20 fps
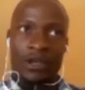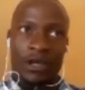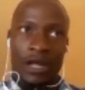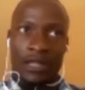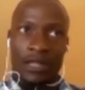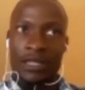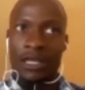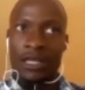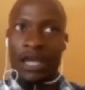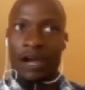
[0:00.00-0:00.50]

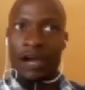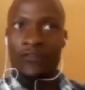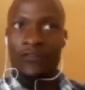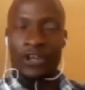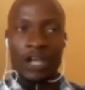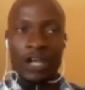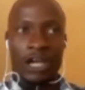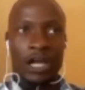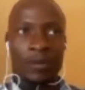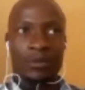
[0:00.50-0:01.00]
at the
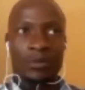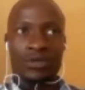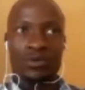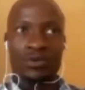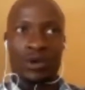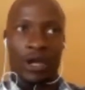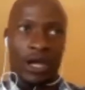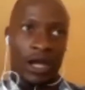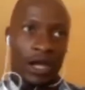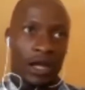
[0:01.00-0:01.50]
Africa Cup is
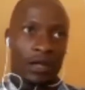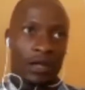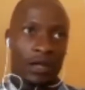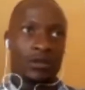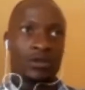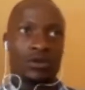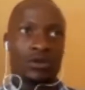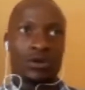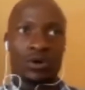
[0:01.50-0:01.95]
where we